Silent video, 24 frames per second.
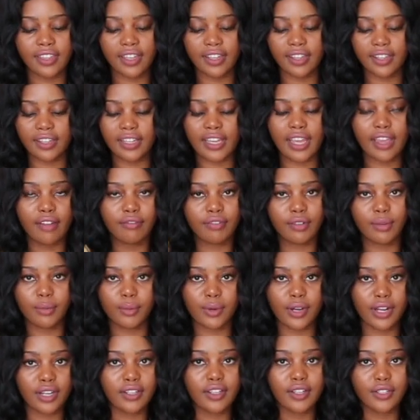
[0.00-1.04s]
think
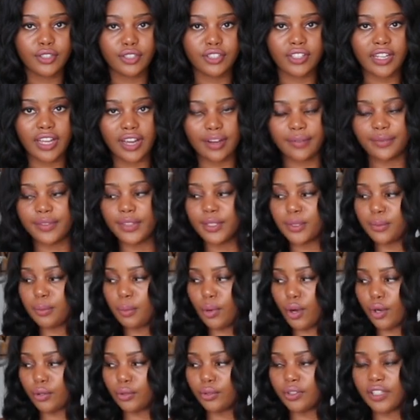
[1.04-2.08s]
everyone should have this
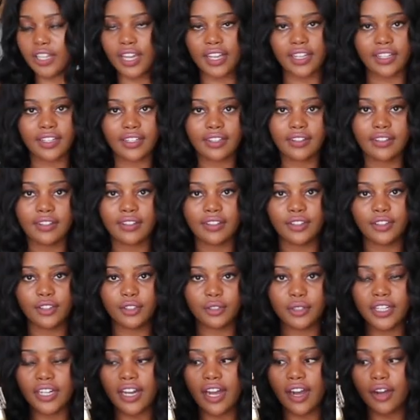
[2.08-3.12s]
bottle. Like,
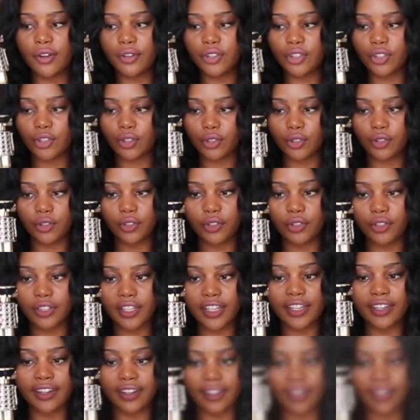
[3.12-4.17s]
look at how cute it